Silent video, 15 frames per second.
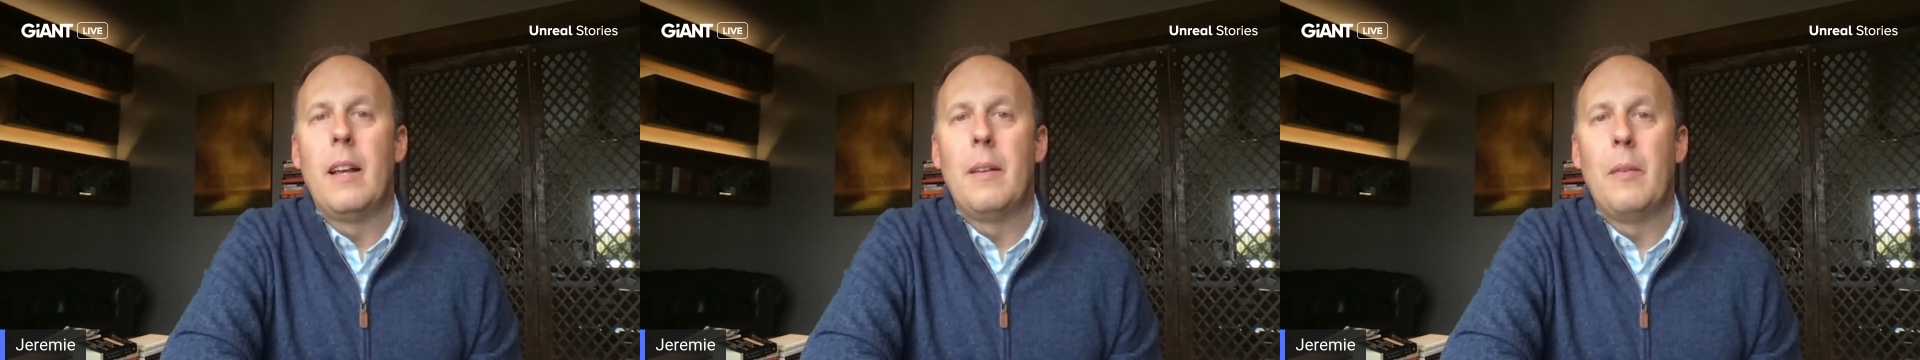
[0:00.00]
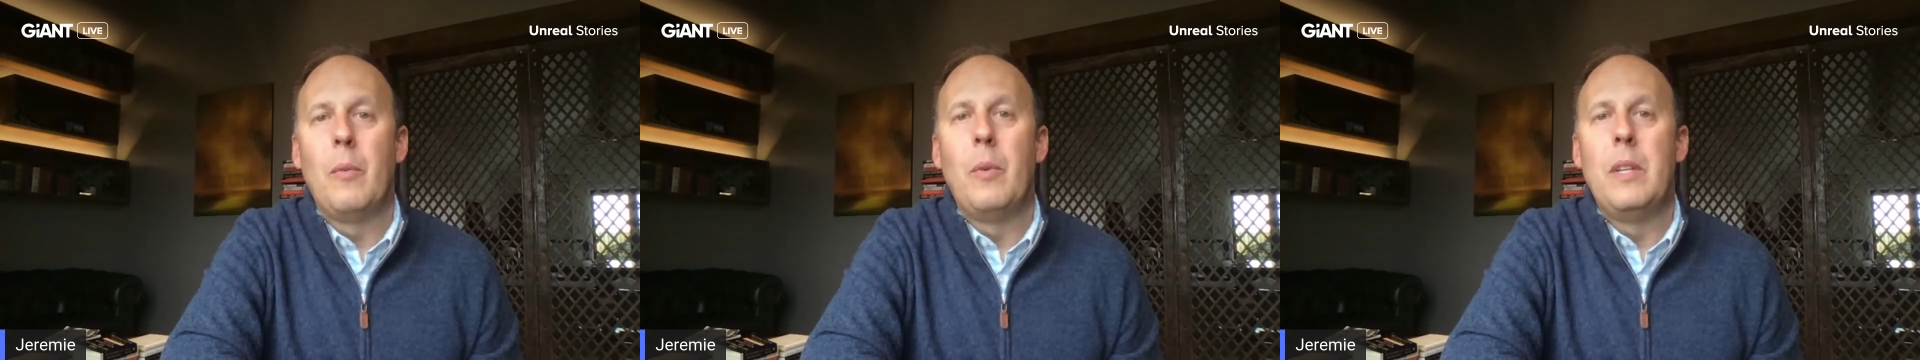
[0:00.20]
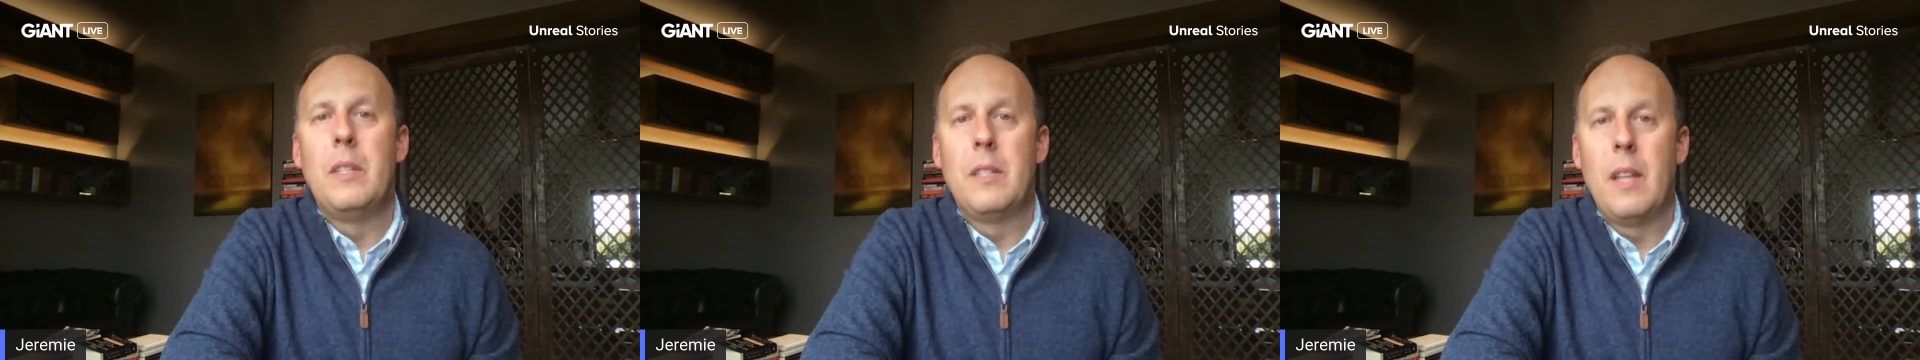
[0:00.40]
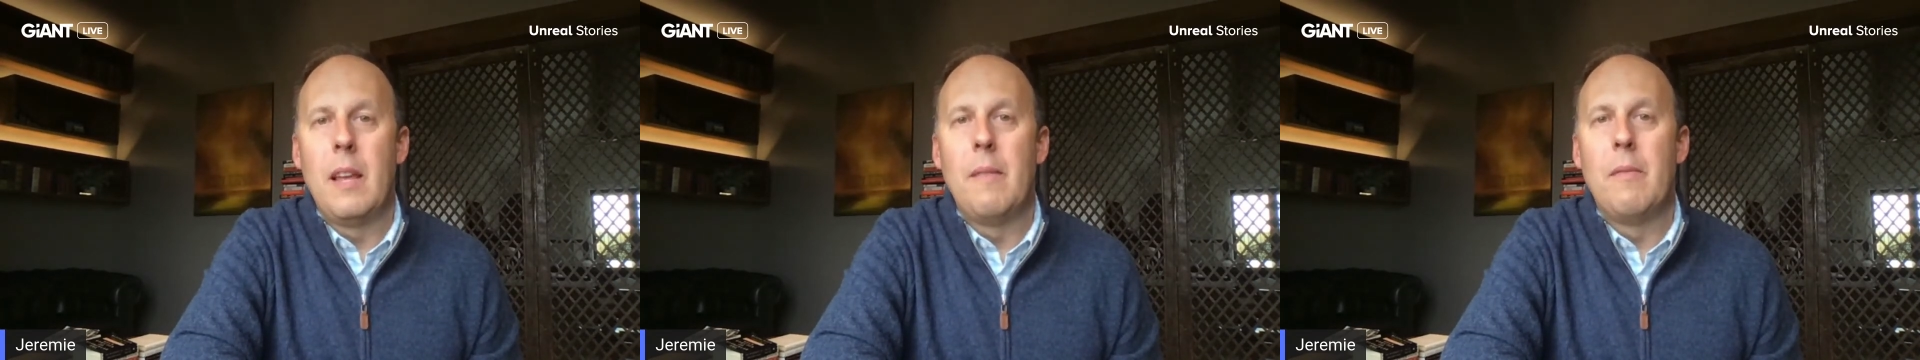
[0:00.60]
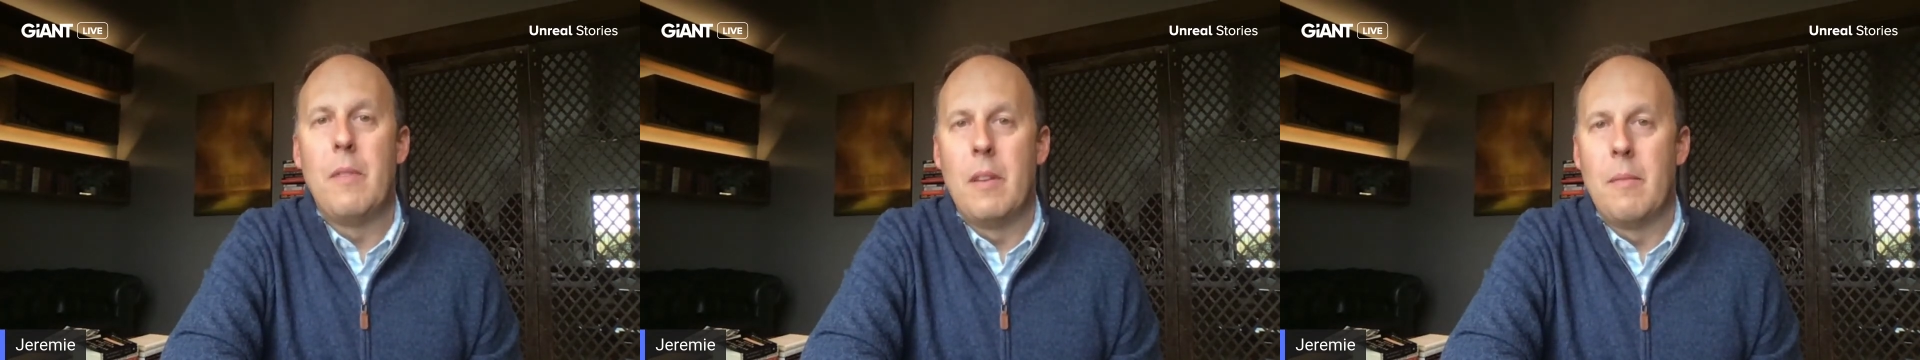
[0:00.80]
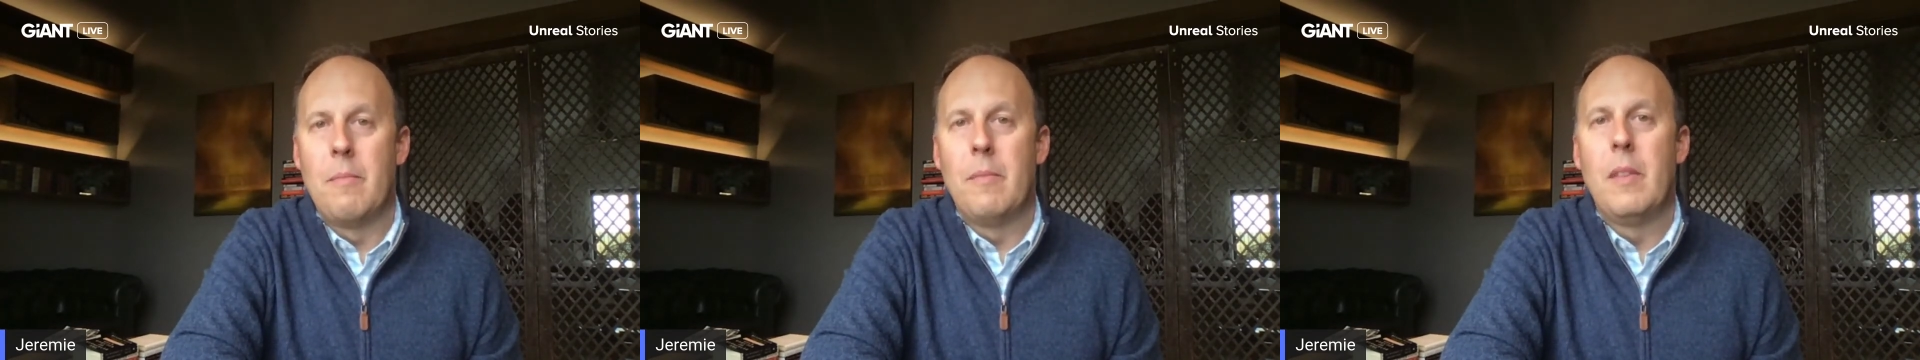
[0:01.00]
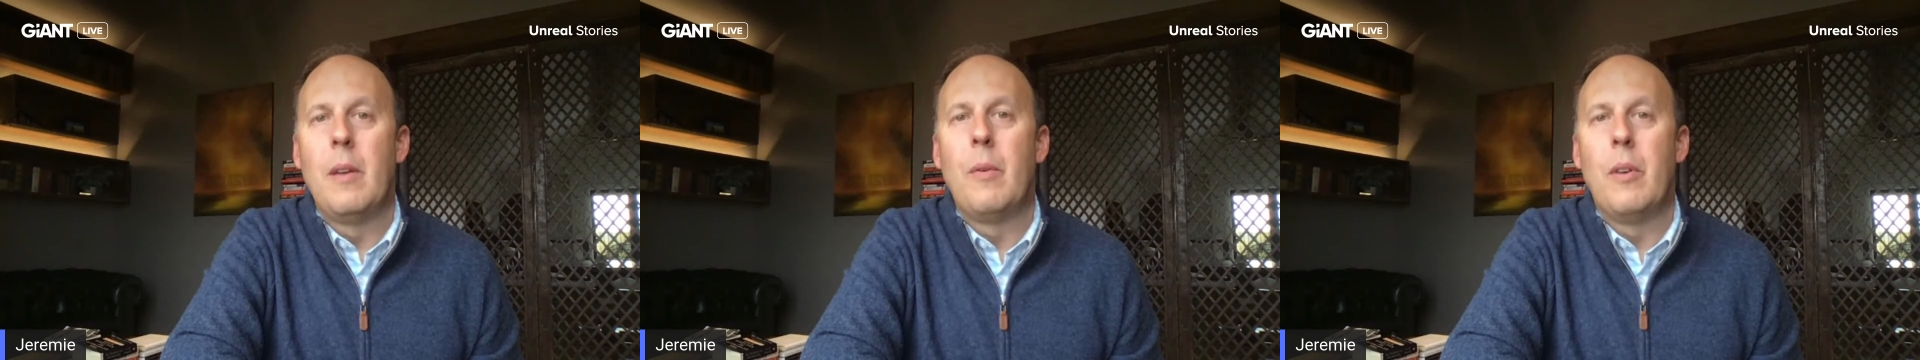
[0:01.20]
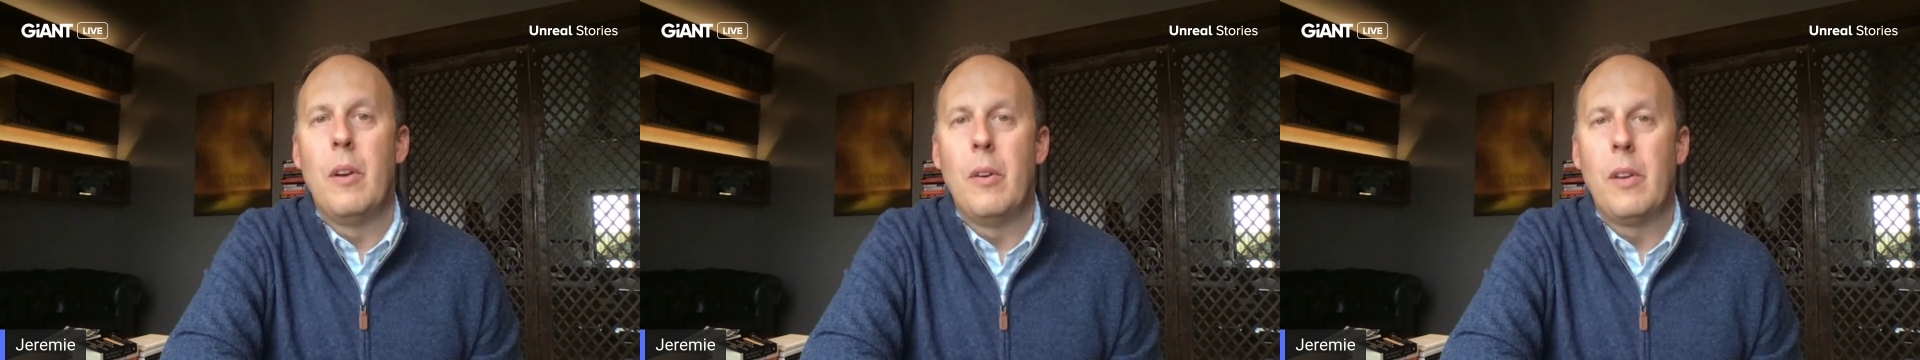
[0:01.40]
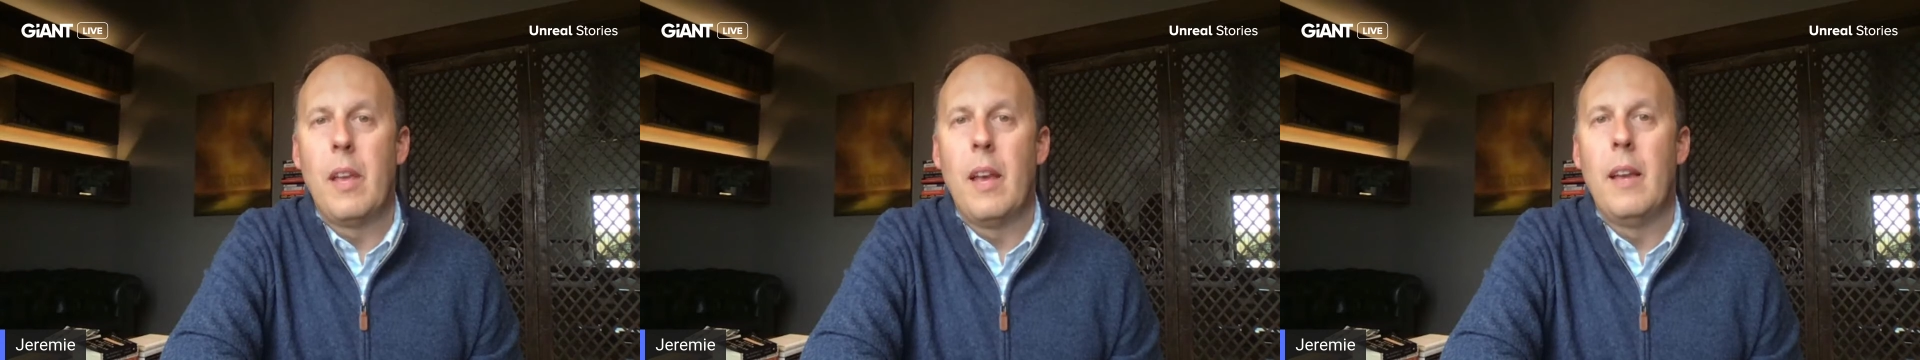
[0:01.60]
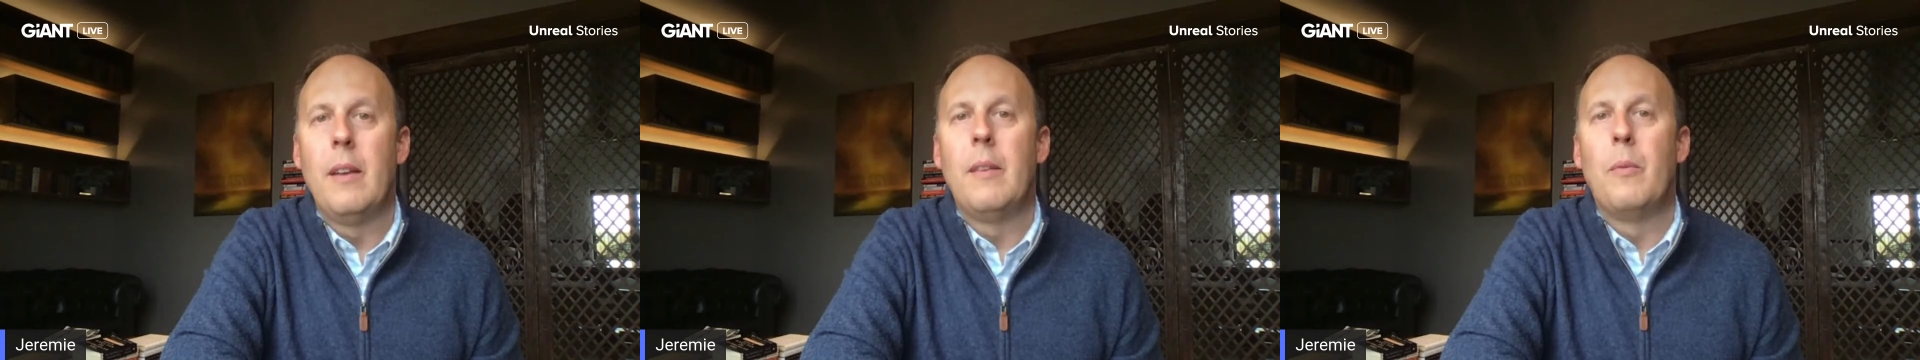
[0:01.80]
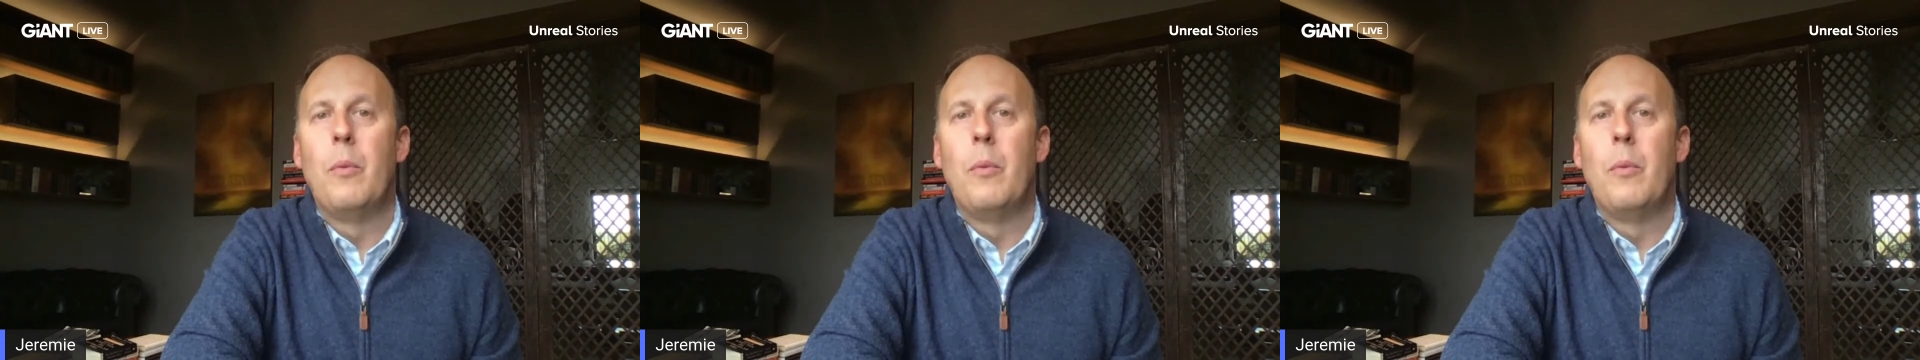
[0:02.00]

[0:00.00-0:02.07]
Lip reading: We saved them. They were okay.